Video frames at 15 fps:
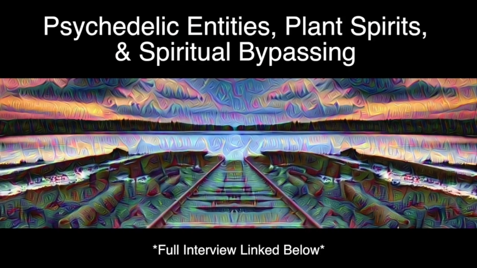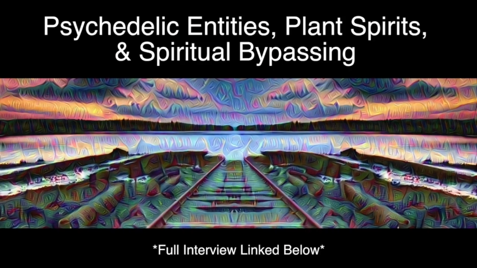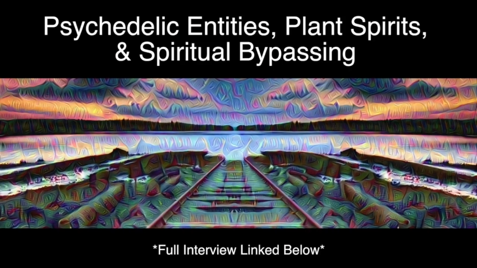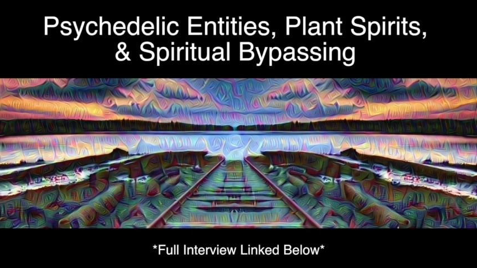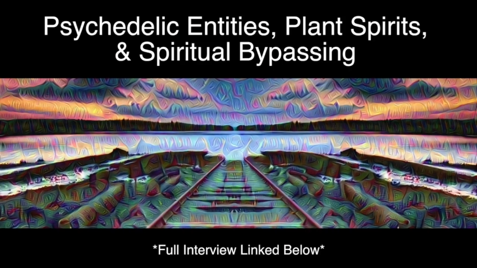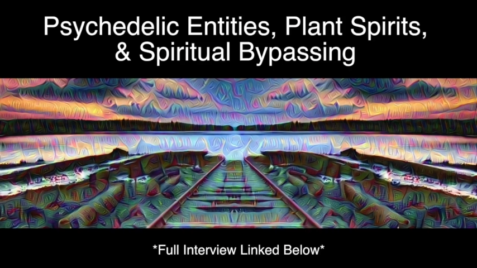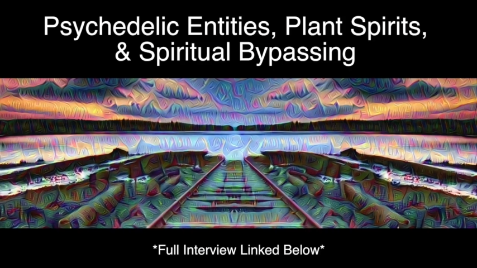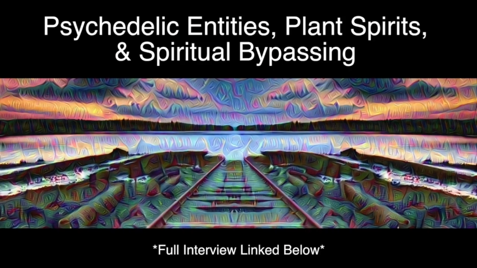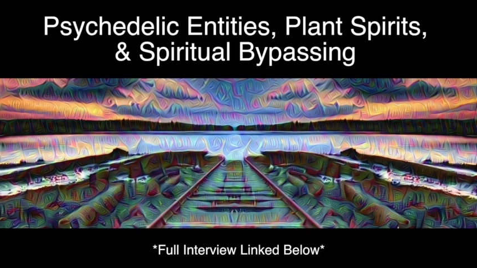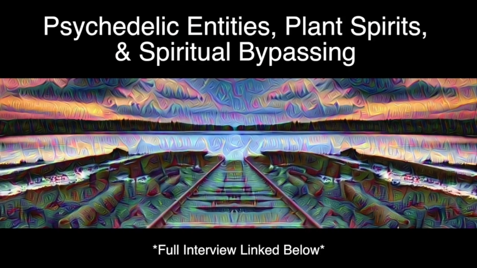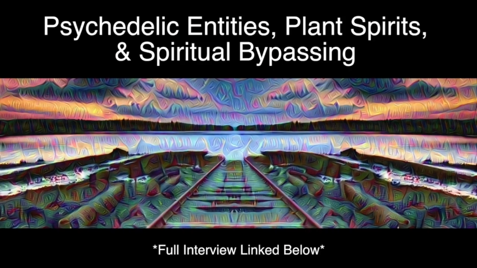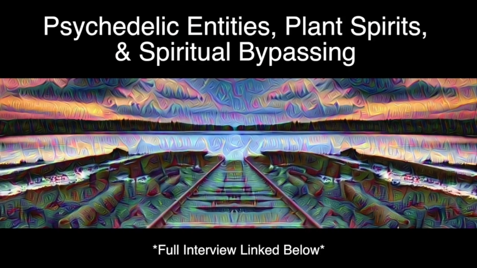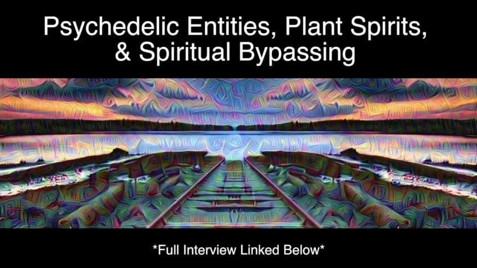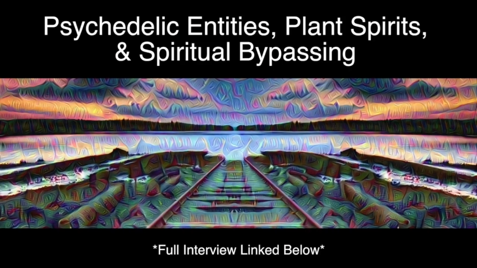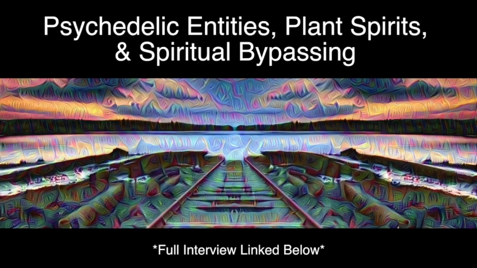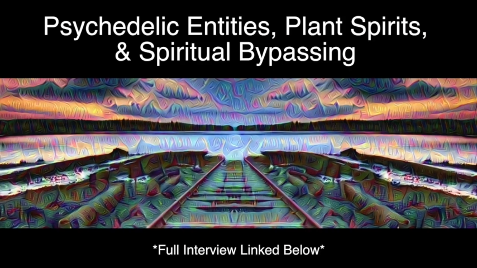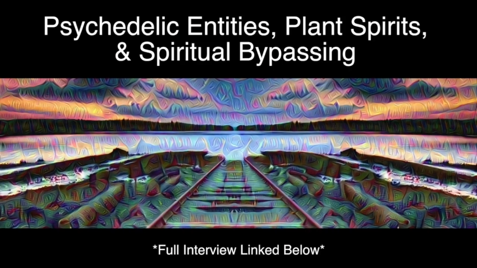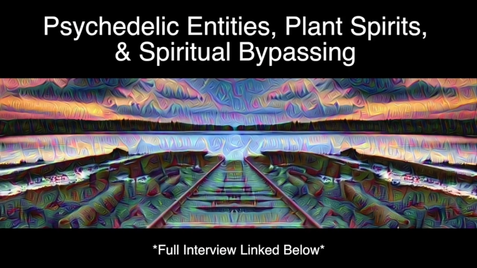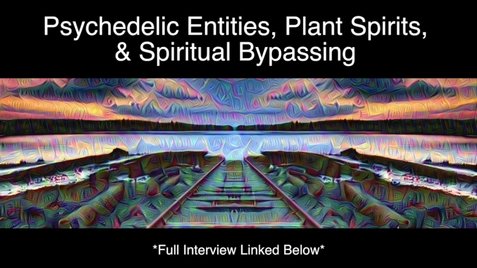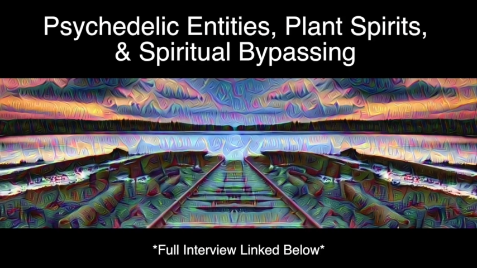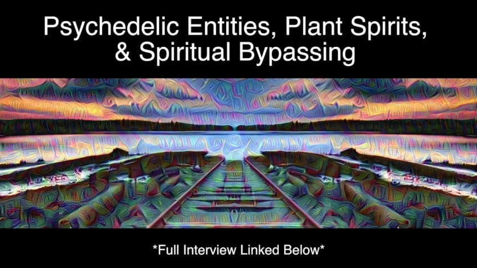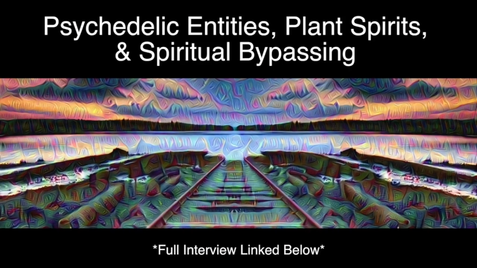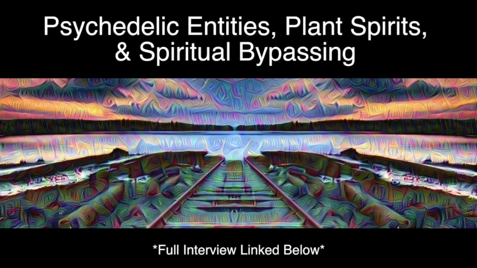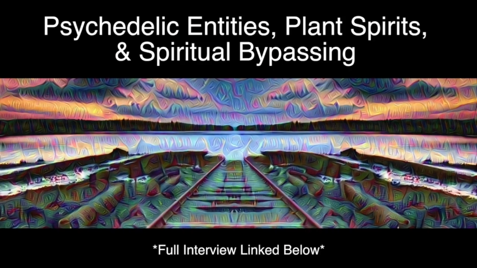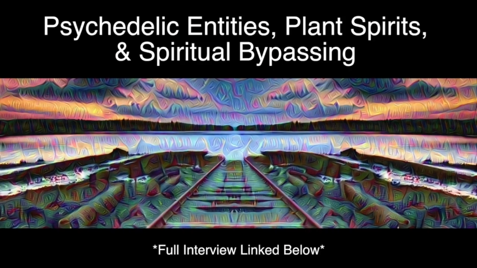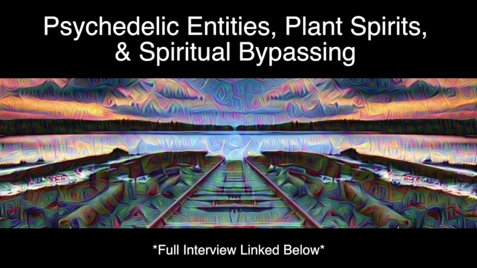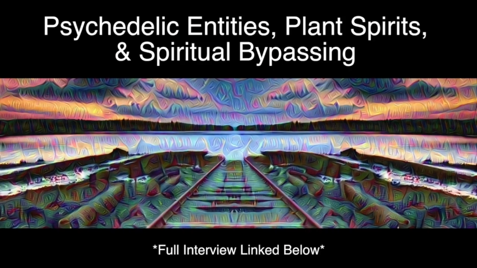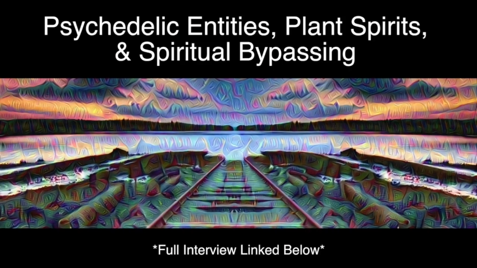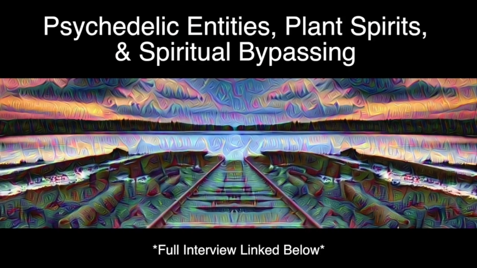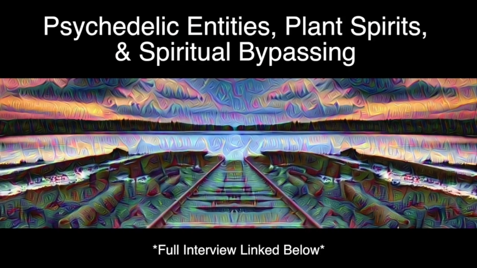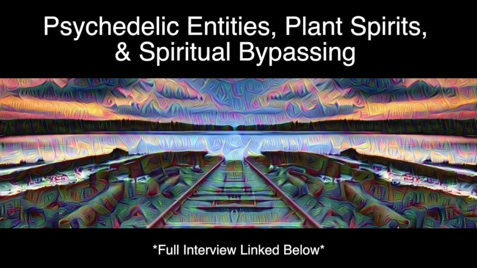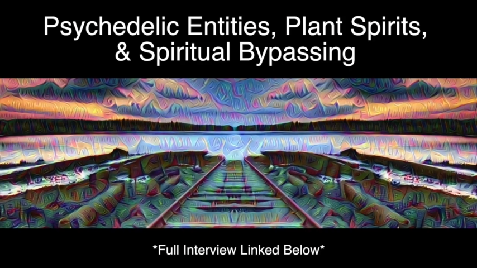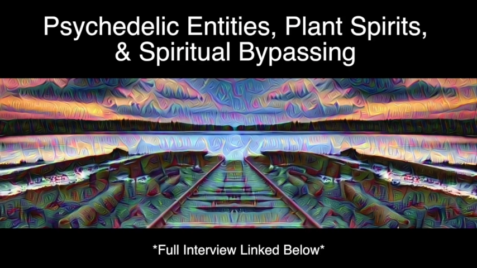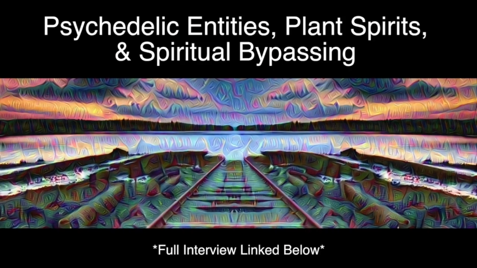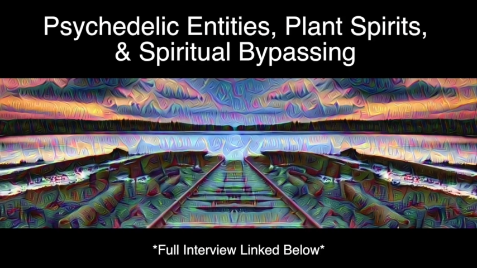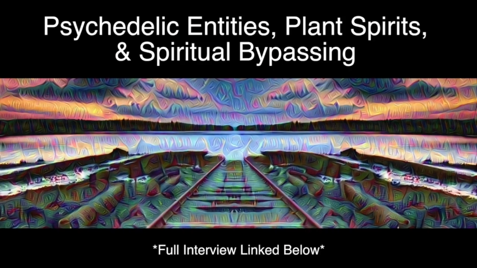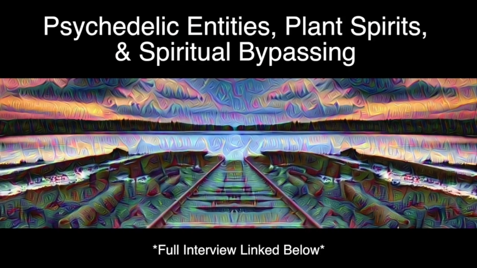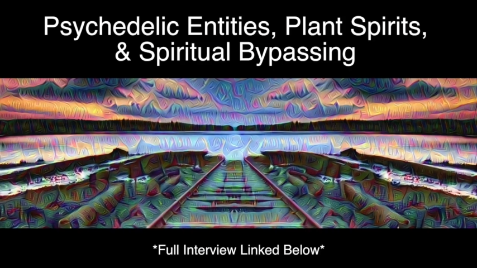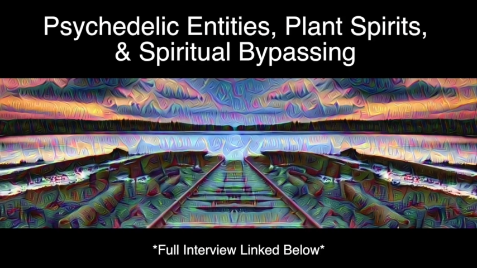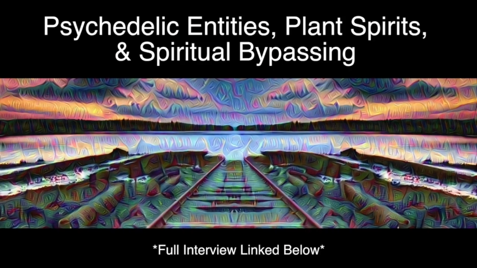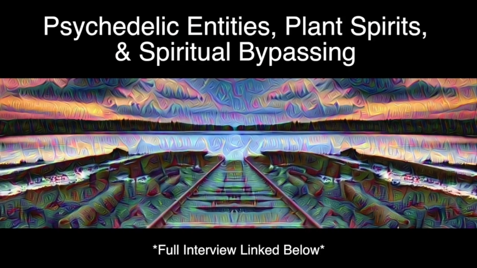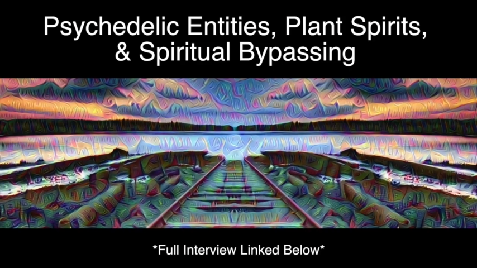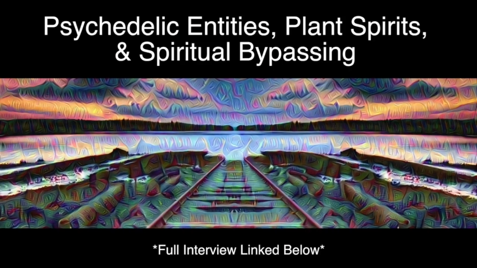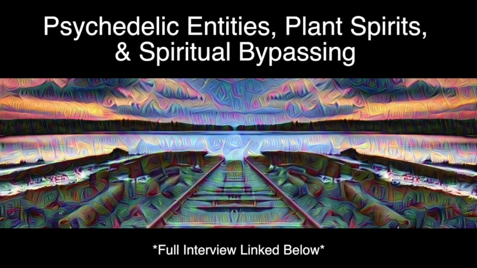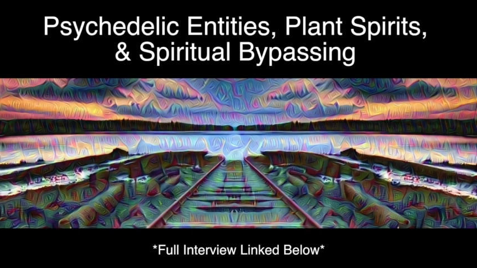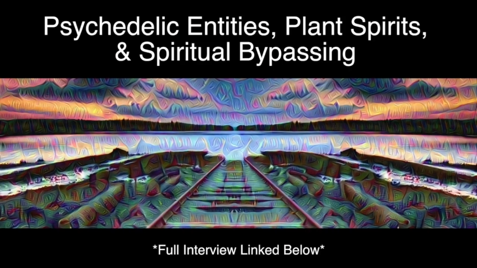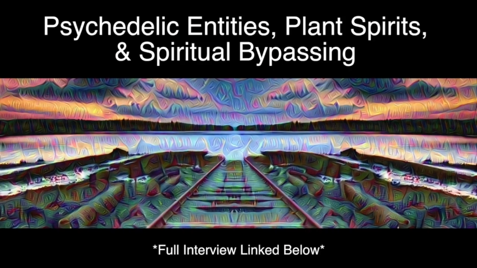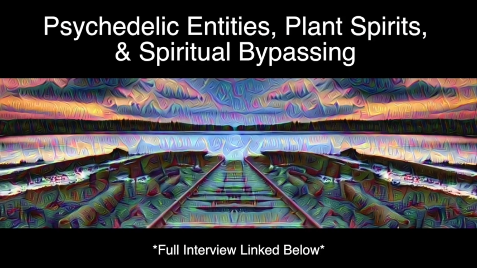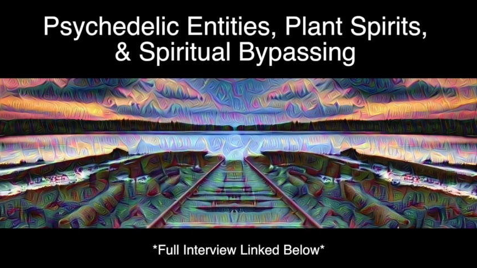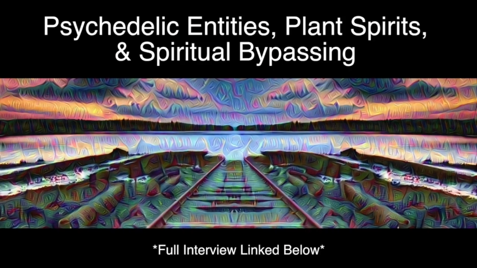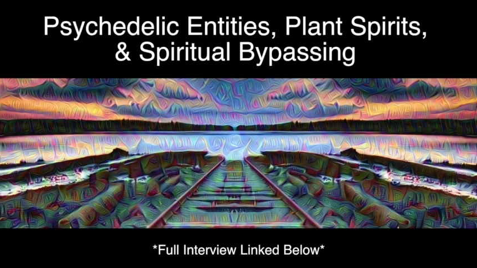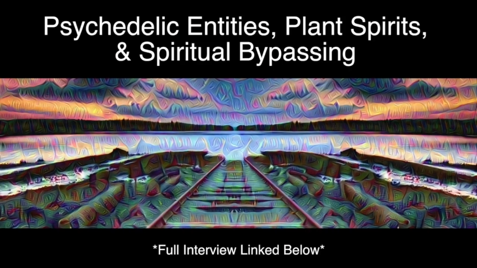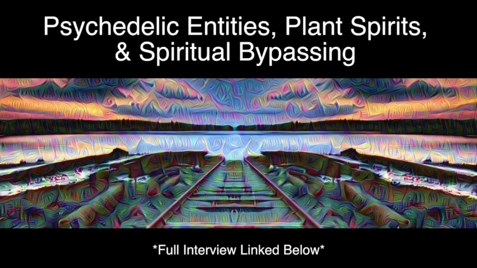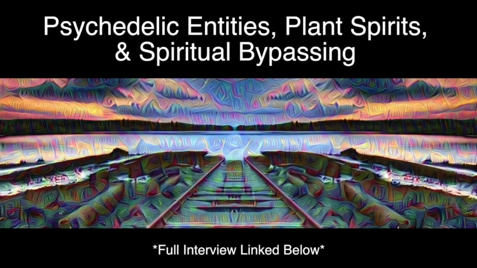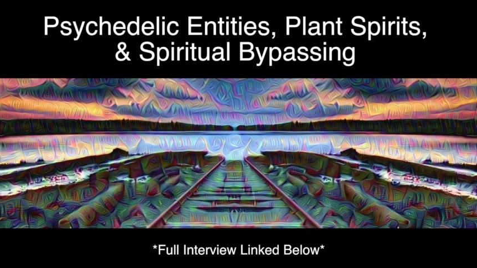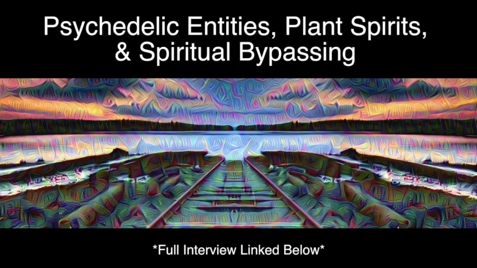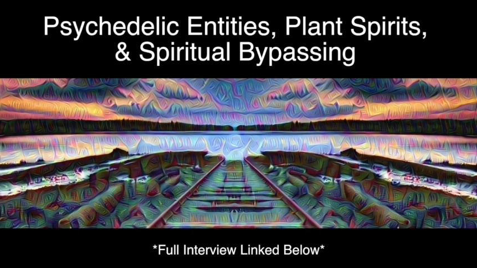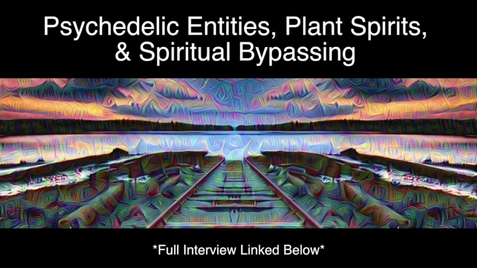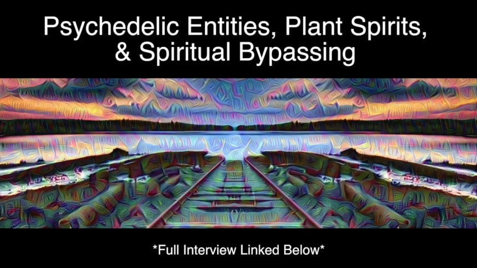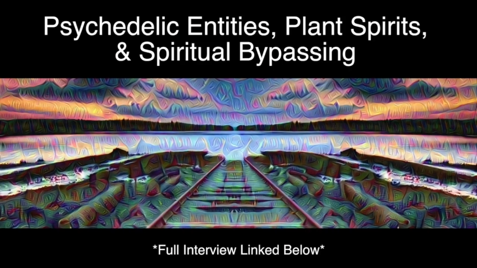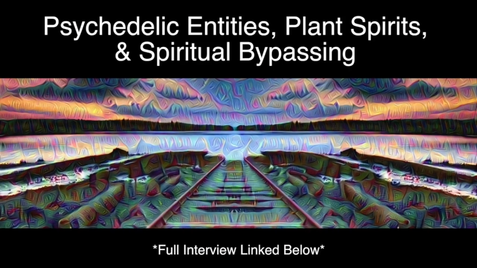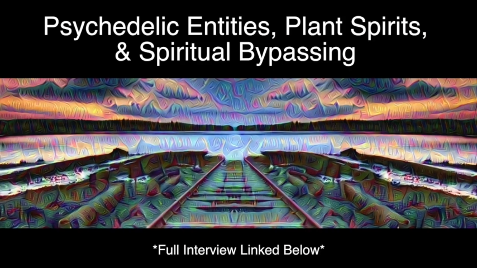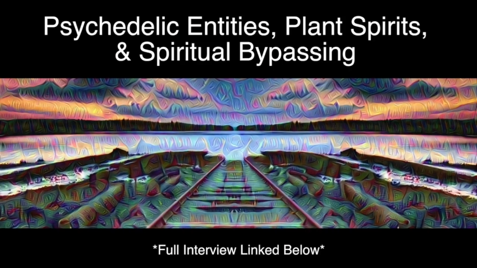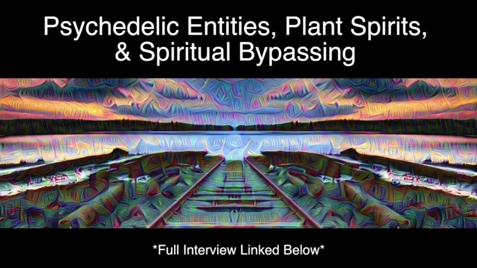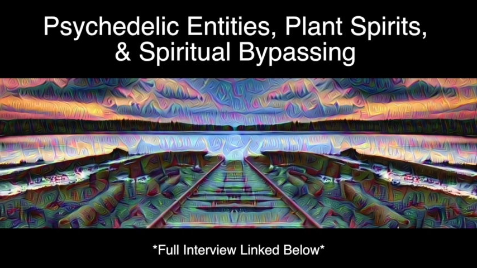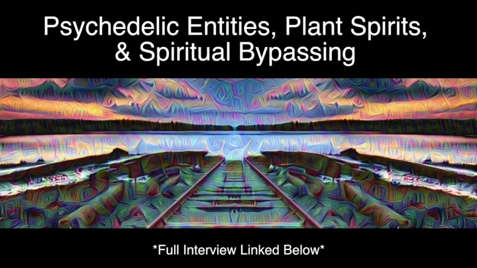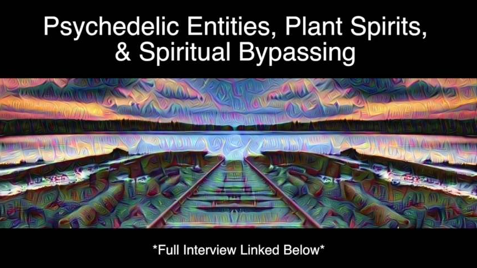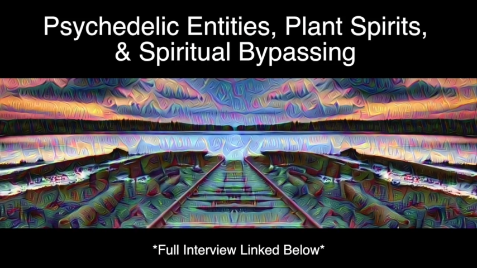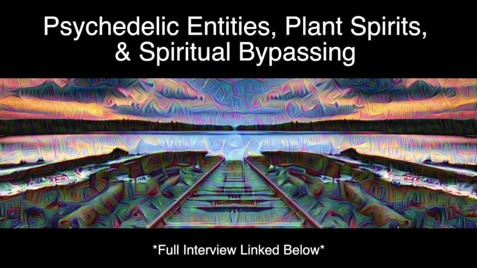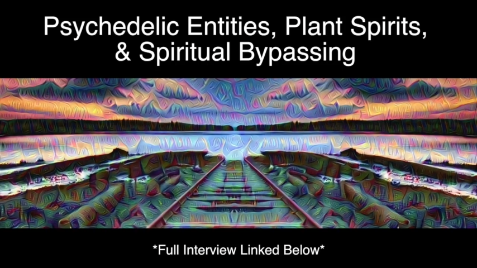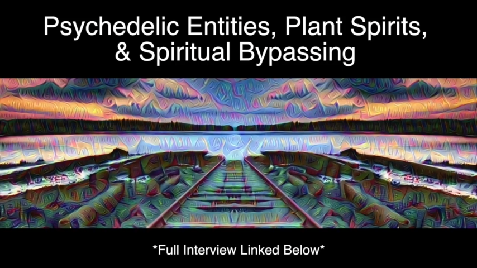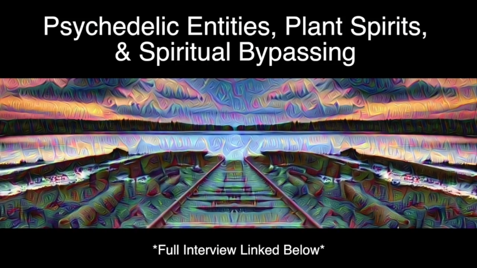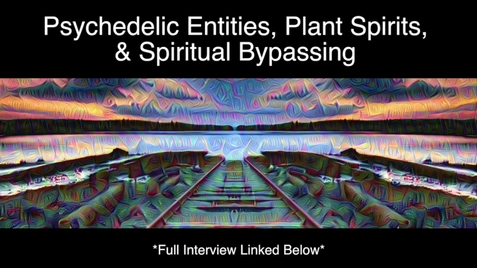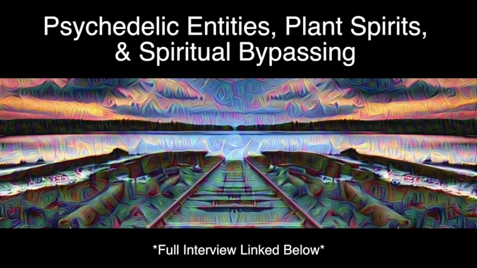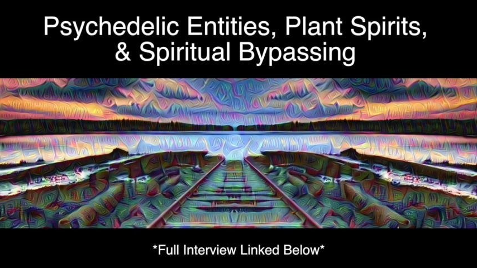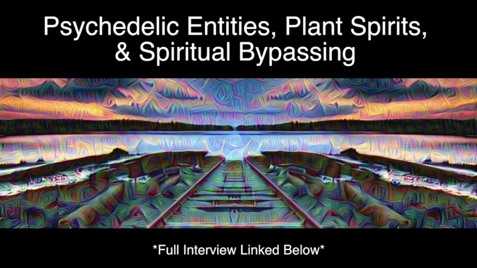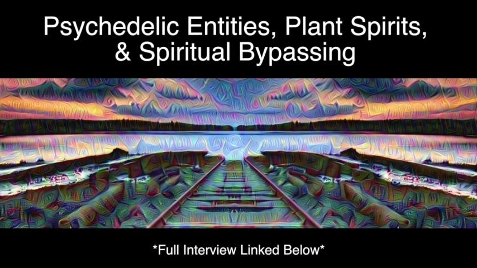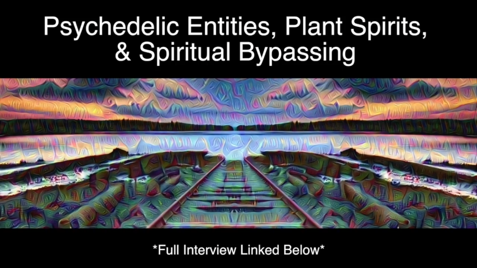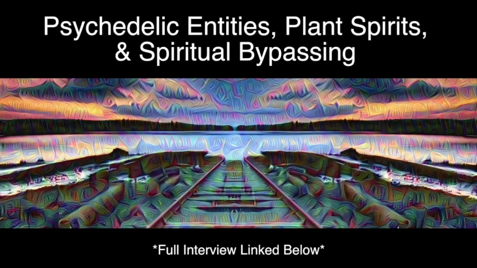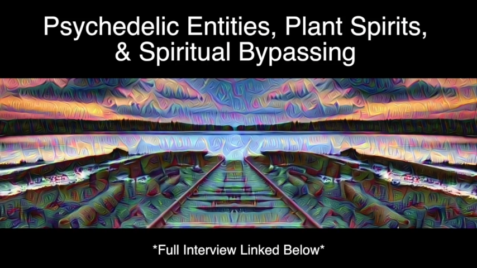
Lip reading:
No face is visible, so there are no lips to read.